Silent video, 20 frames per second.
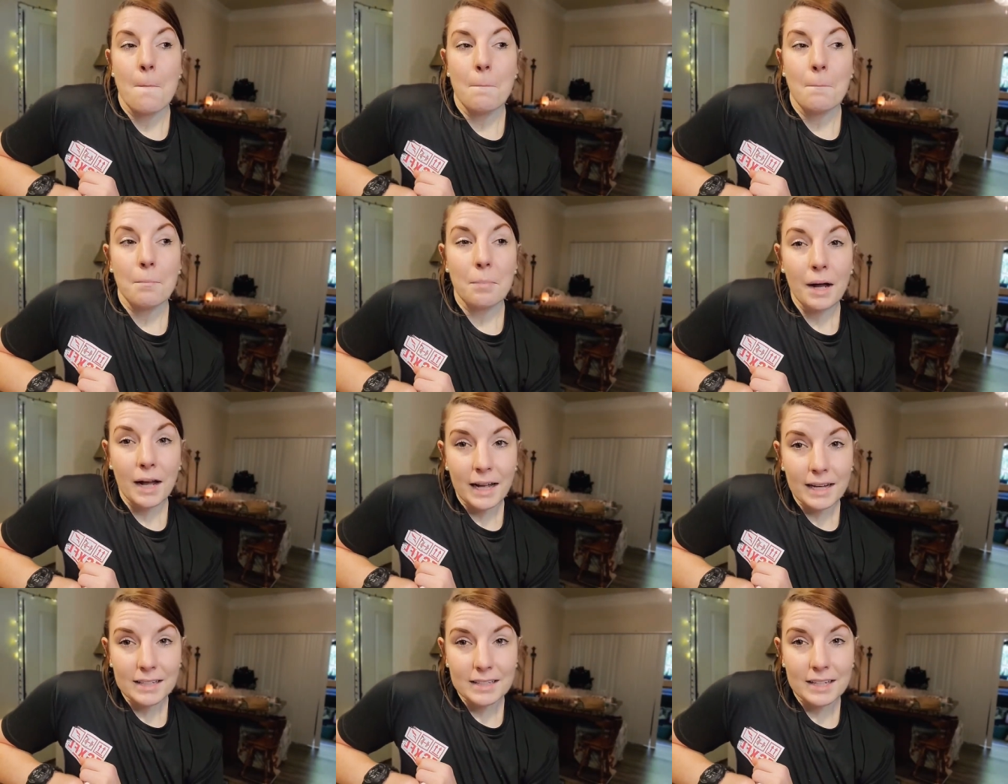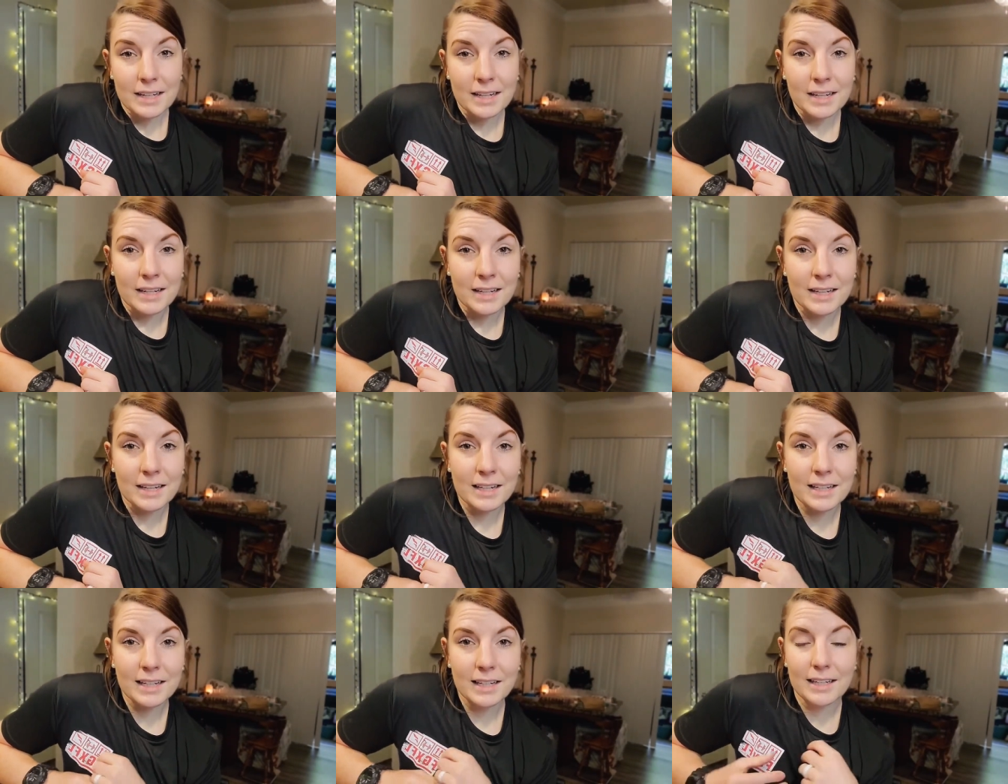But
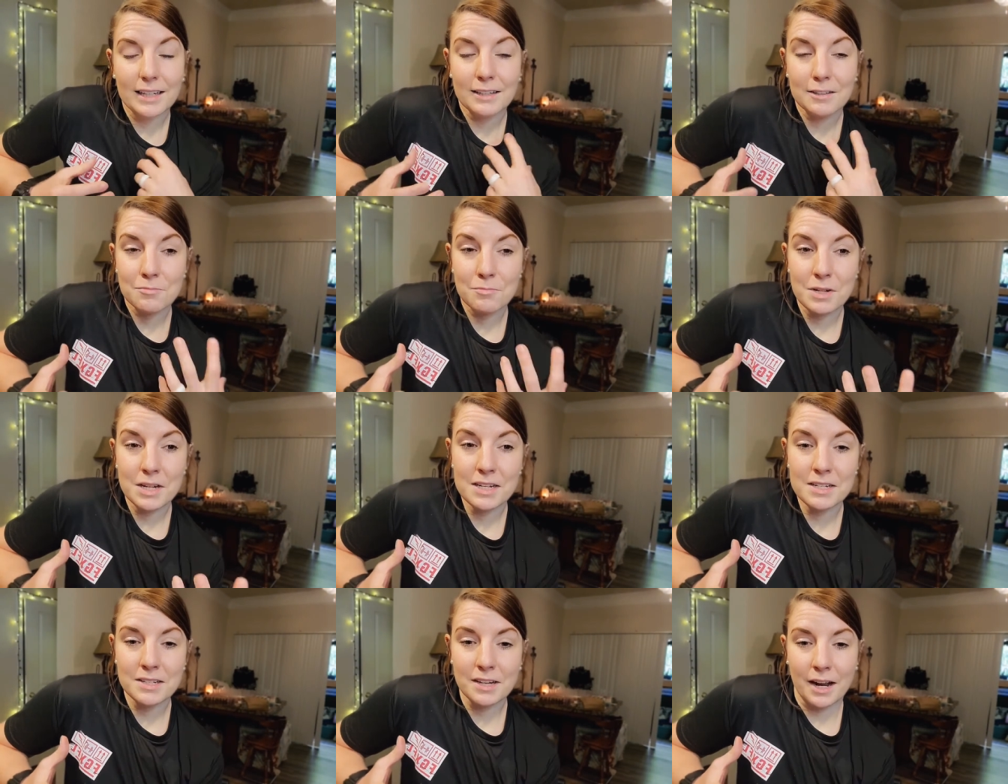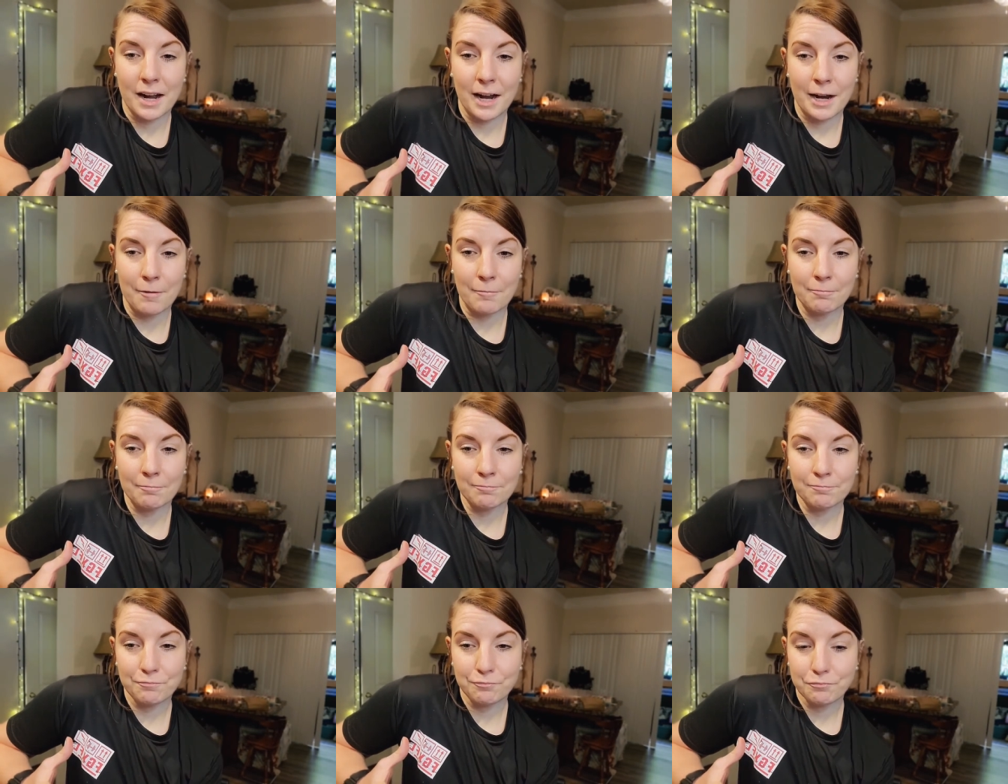in the
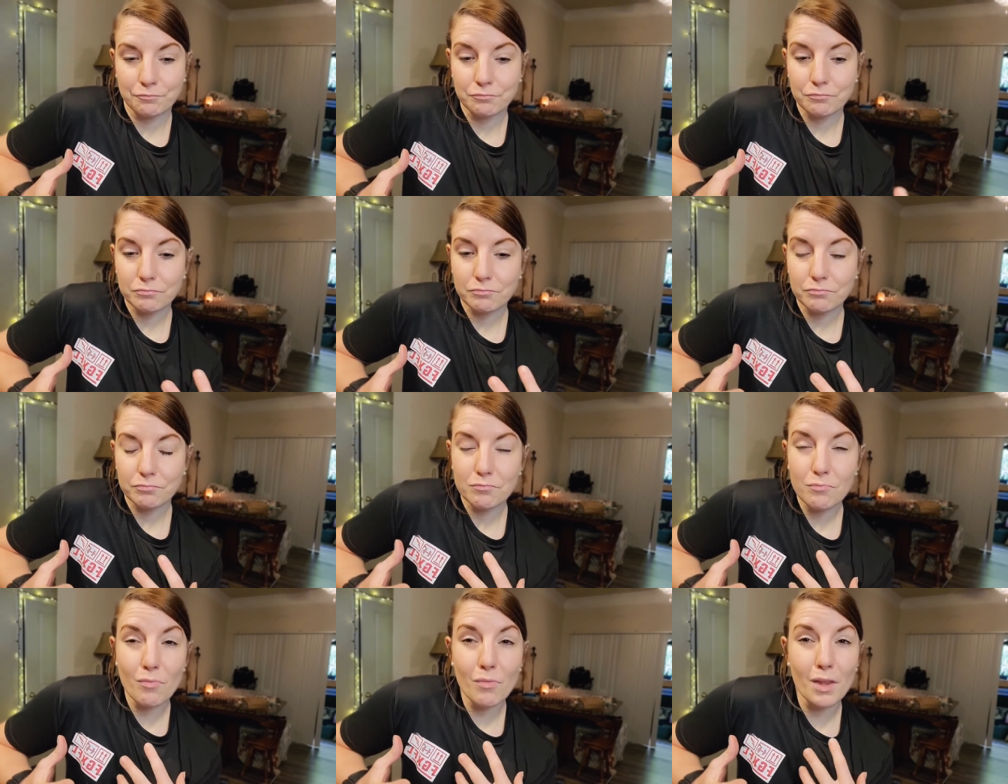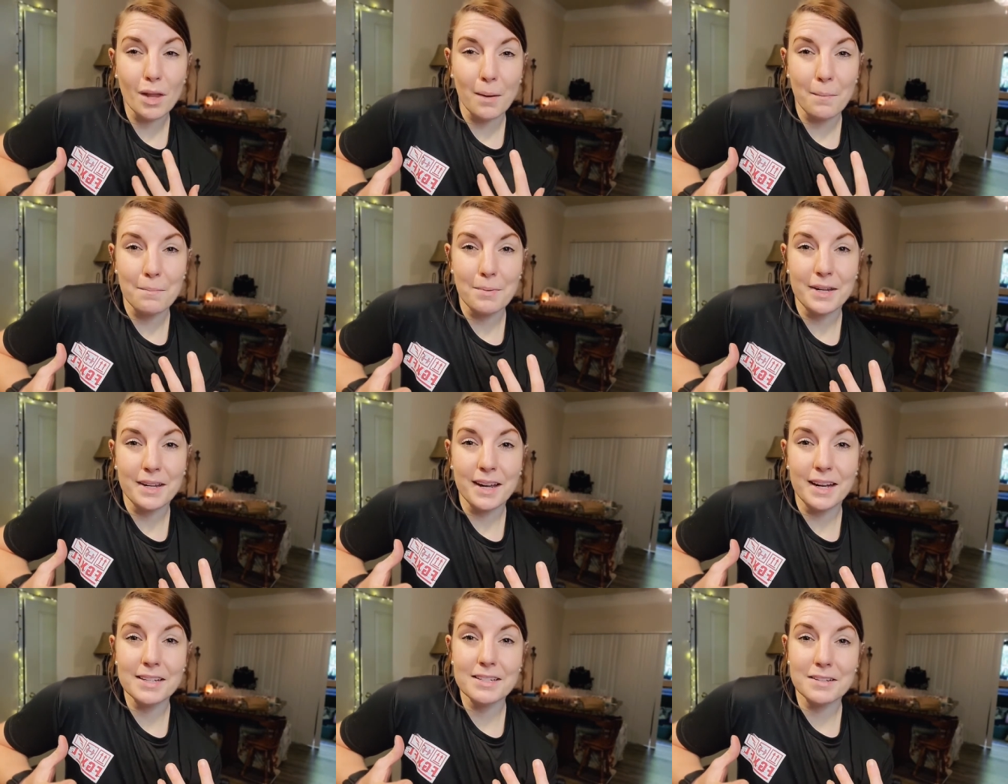meantime,
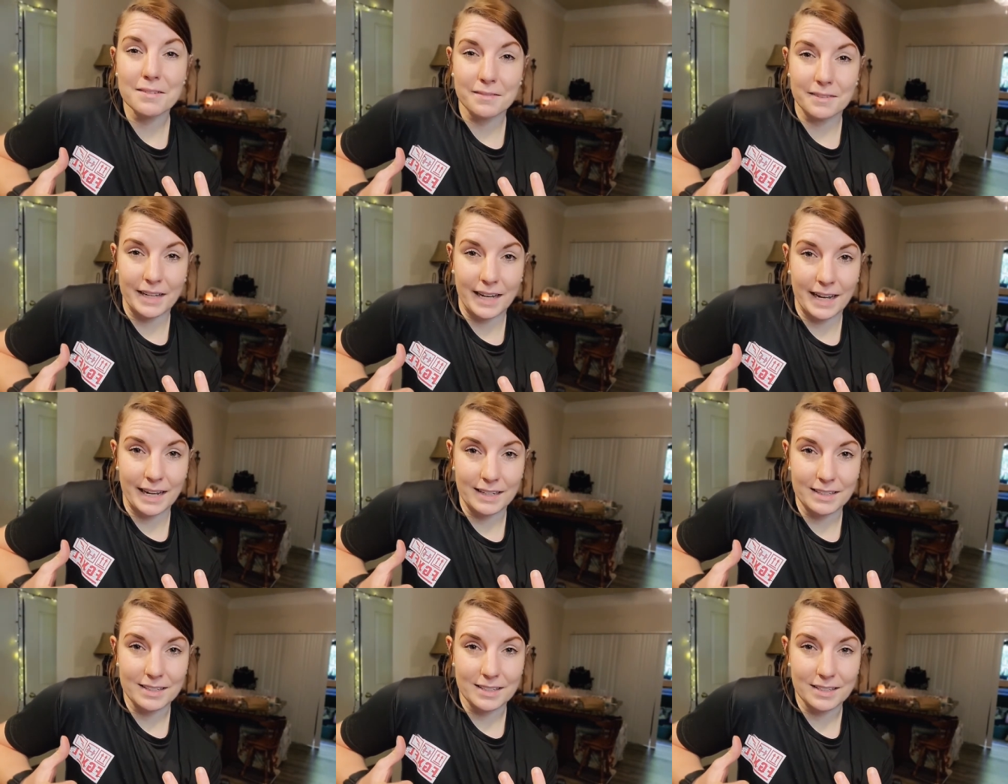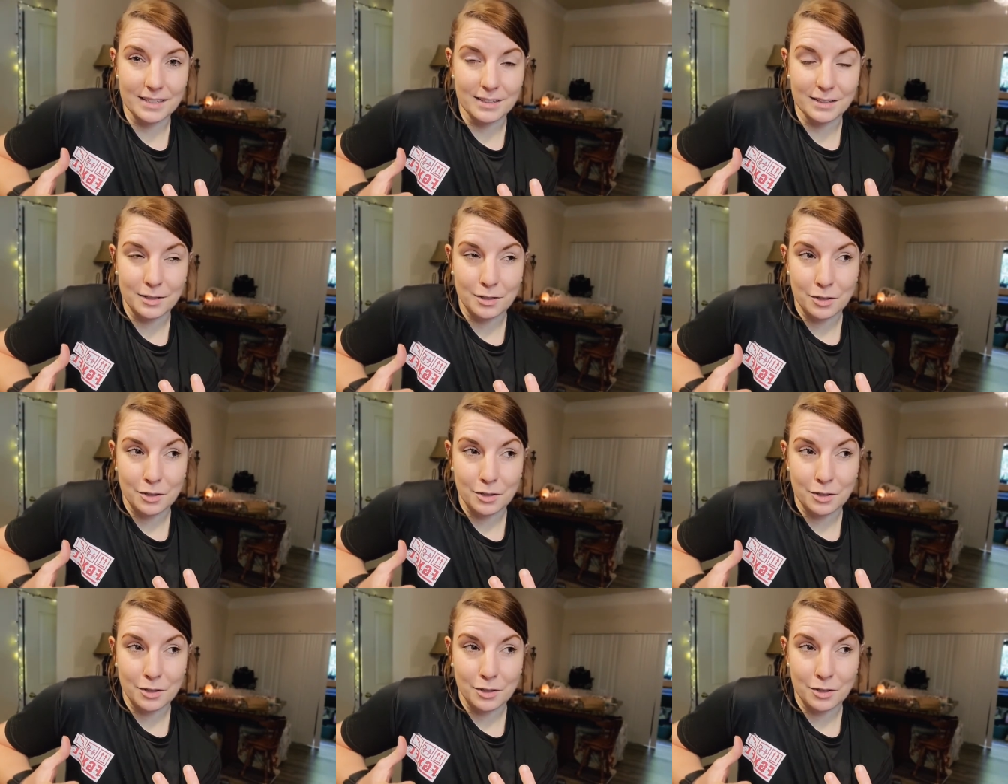because of that,